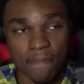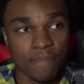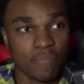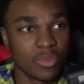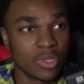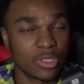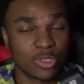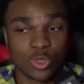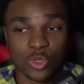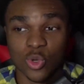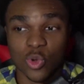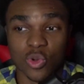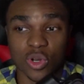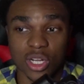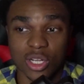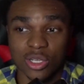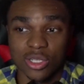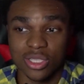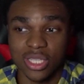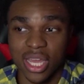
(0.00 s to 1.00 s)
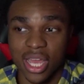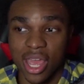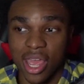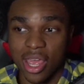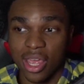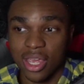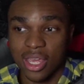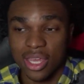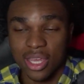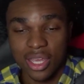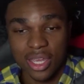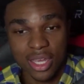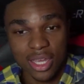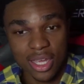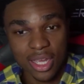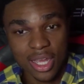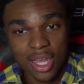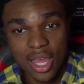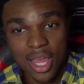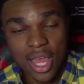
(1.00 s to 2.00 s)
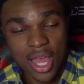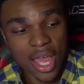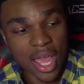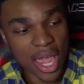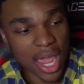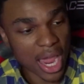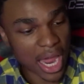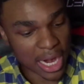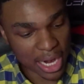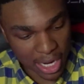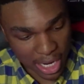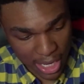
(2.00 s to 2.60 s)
It's a cool little thing. And